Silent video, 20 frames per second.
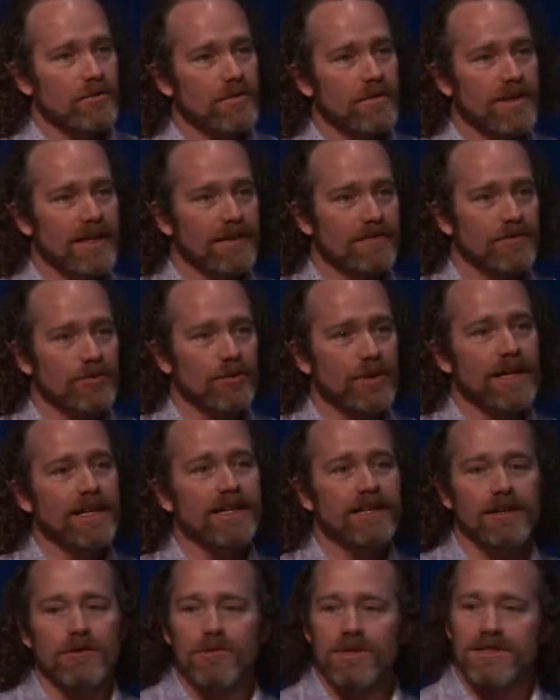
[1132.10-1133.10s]
they've
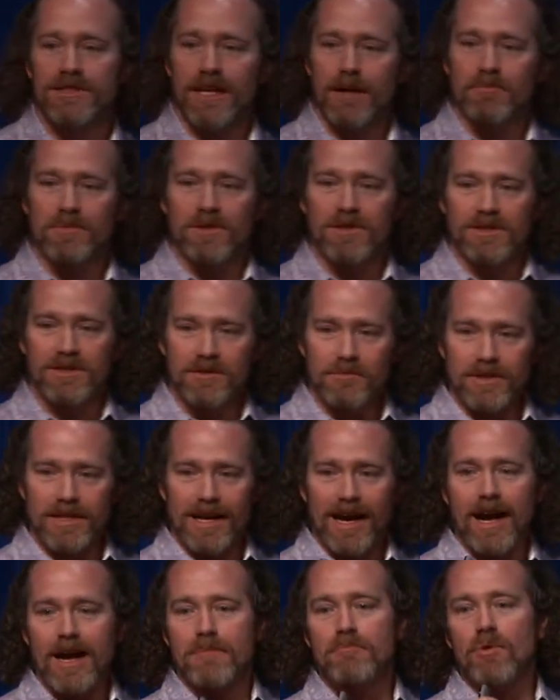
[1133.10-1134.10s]
trained their receptors to be
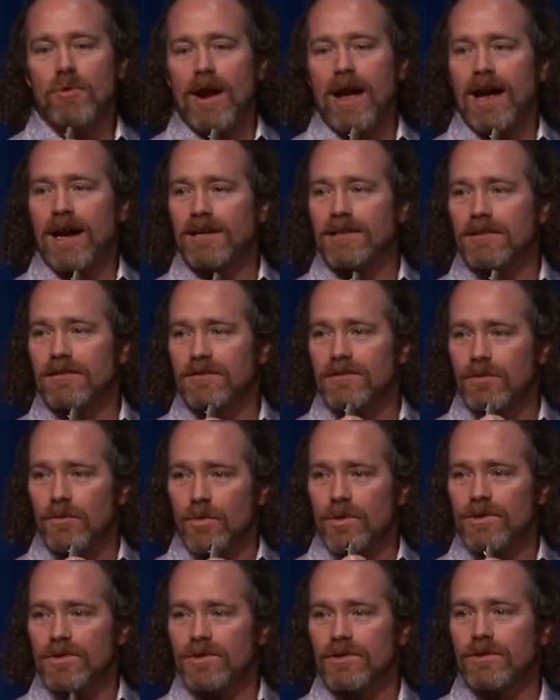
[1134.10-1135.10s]
hyperactive
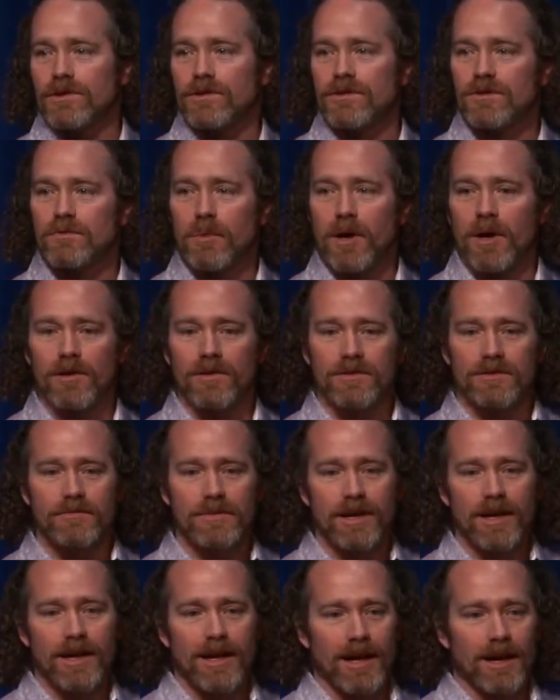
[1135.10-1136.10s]
towards certain smells.
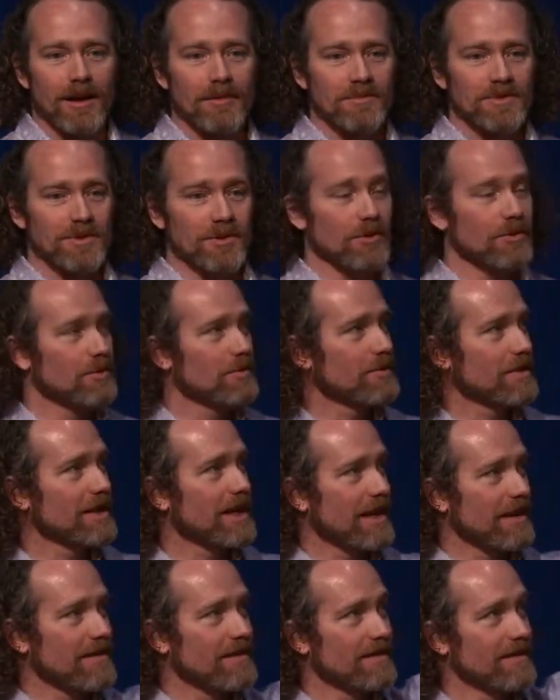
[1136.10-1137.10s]
So
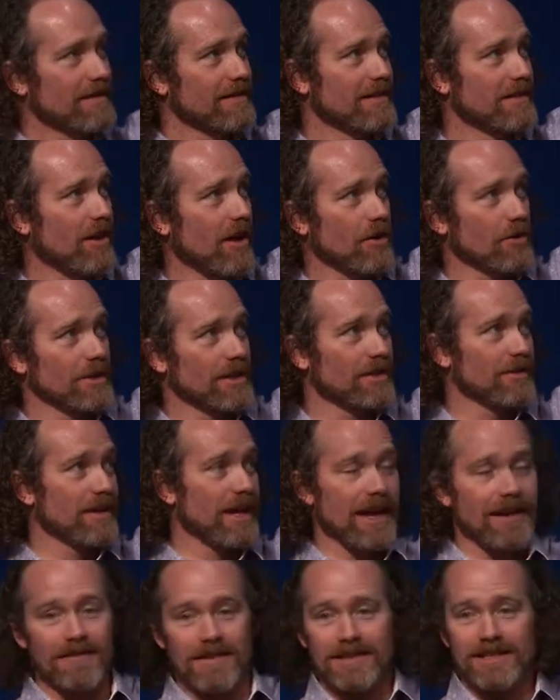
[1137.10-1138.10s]
not only do they
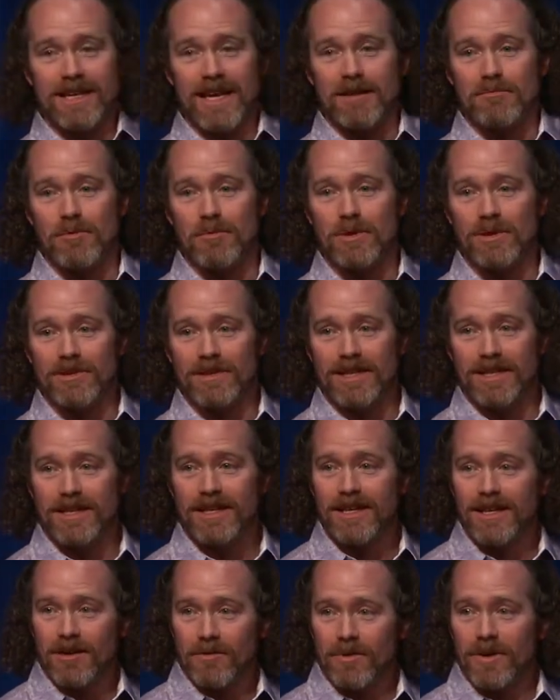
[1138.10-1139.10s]
have this capability,
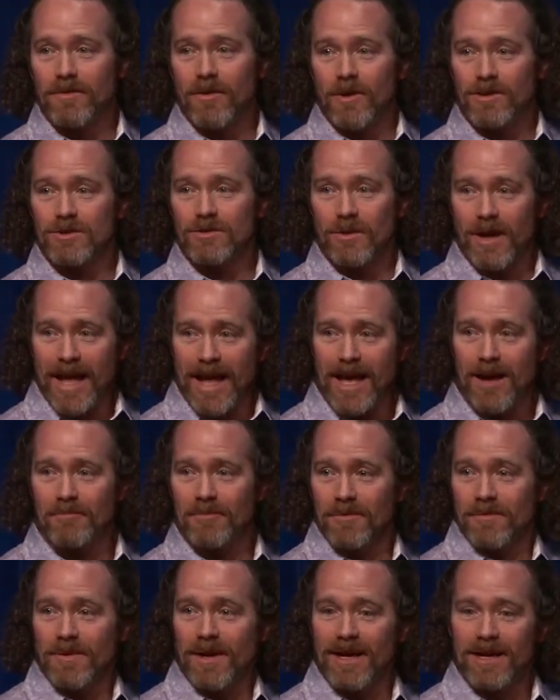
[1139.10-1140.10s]
we've also
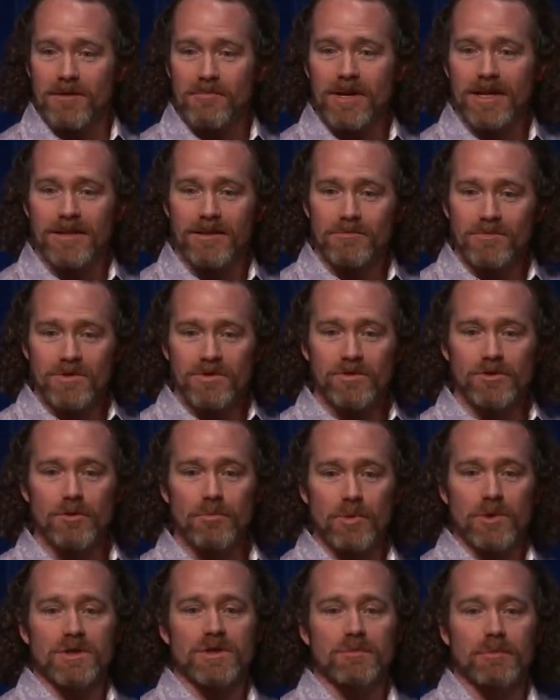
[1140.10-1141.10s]
amplified and made them
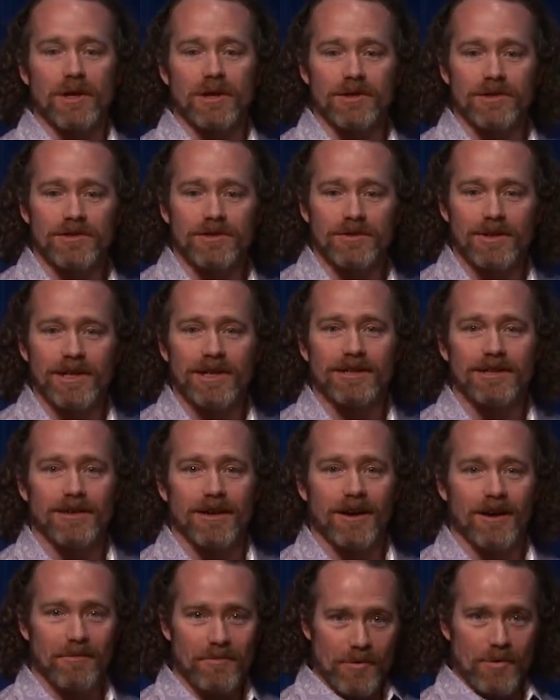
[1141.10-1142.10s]
super smellers, right,
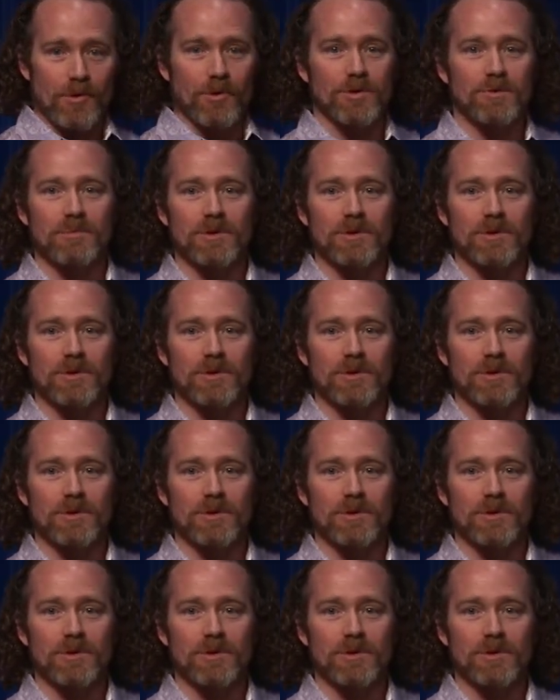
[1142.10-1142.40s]
for those